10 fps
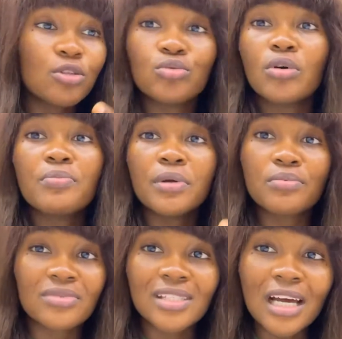They will not be
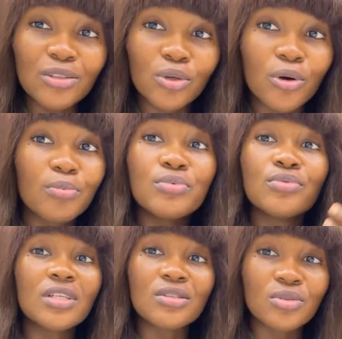able to stand up,
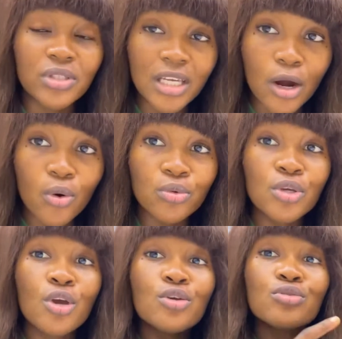do things on their own.